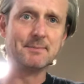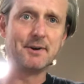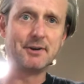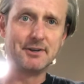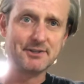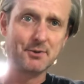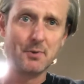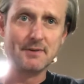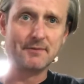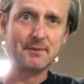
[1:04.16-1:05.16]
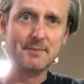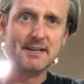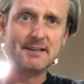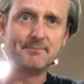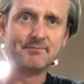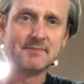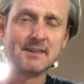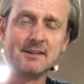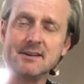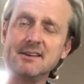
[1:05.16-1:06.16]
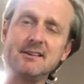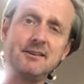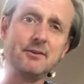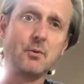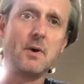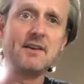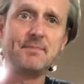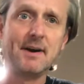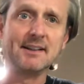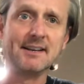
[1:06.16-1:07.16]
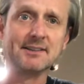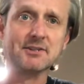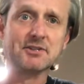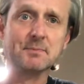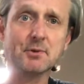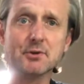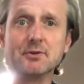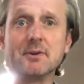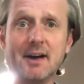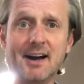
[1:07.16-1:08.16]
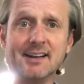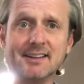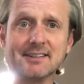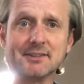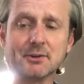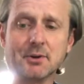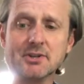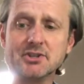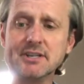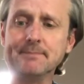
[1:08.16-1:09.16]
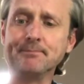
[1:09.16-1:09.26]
butter is the one for me. You know, the wife might like the smooth, I like the crunchy.